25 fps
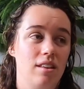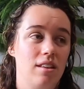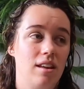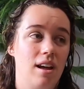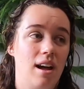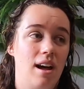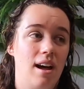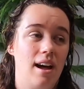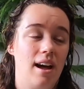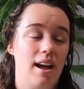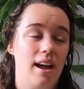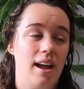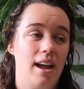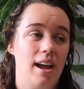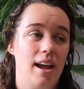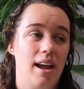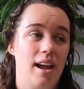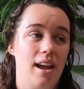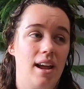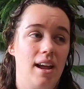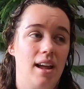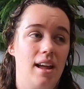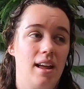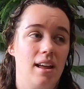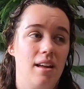
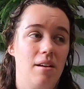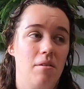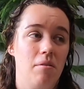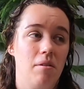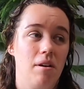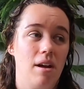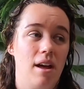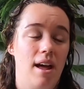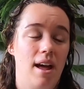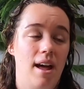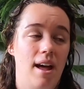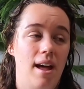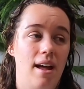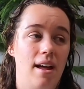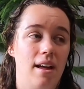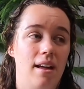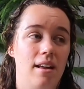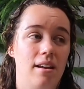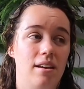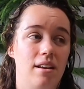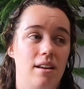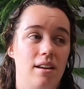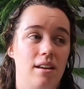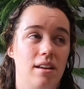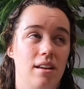I
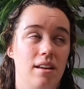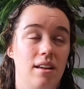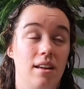had